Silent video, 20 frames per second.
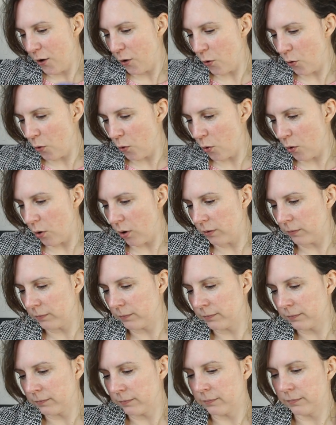Or
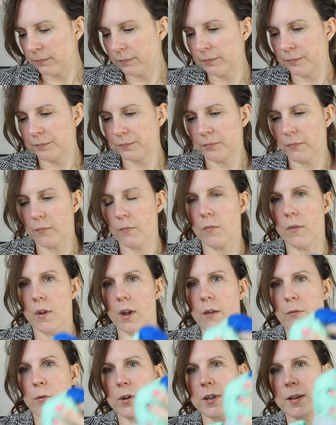
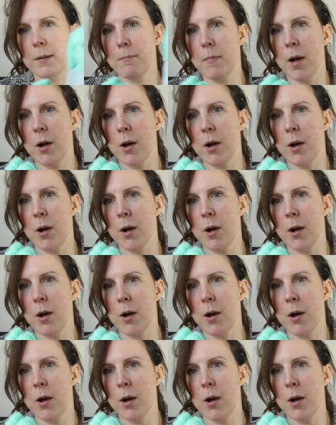I've got some